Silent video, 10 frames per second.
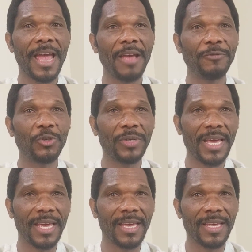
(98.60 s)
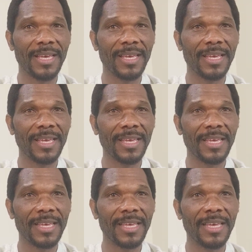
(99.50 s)
If today
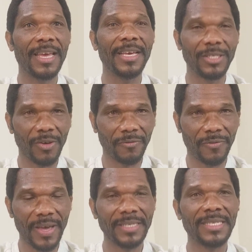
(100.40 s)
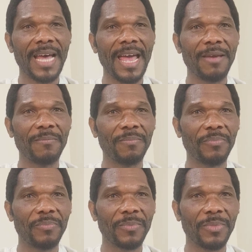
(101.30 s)
is your first time
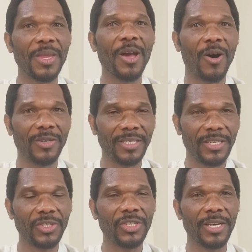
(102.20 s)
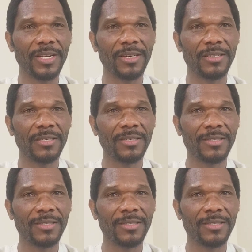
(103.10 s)
on this channel,